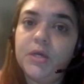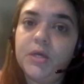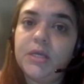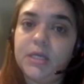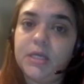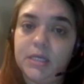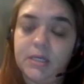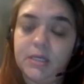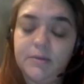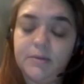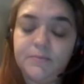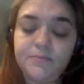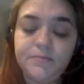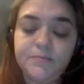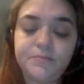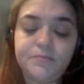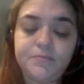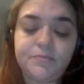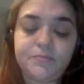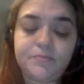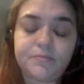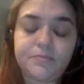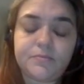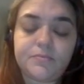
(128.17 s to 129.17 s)
working
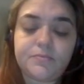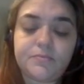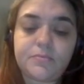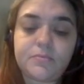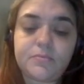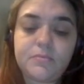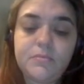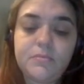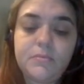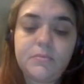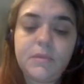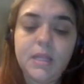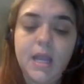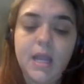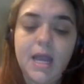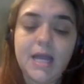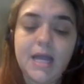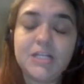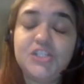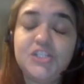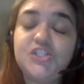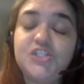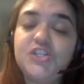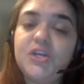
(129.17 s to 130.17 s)

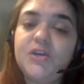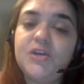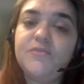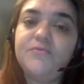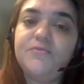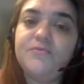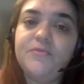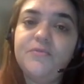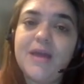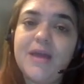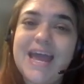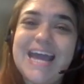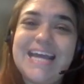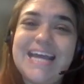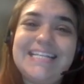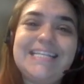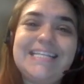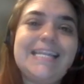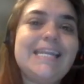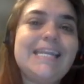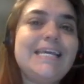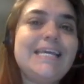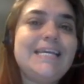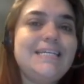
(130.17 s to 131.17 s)
achieve
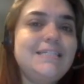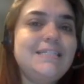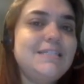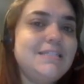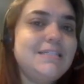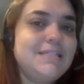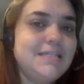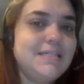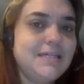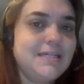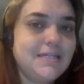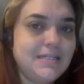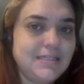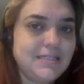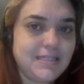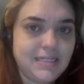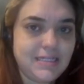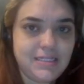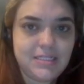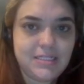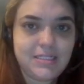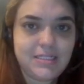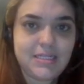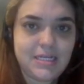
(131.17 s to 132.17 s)
at least
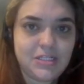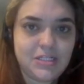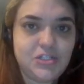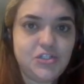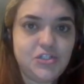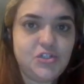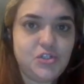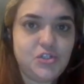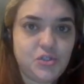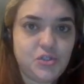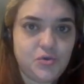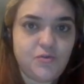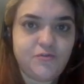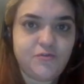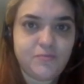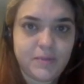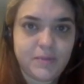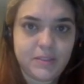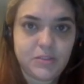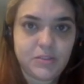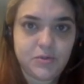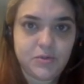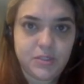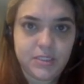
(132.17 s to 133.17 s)
the stage 2 of
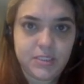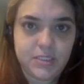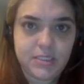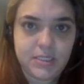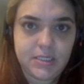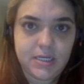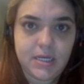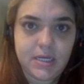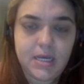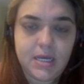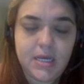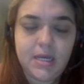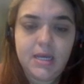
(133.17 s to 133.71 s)
maturity.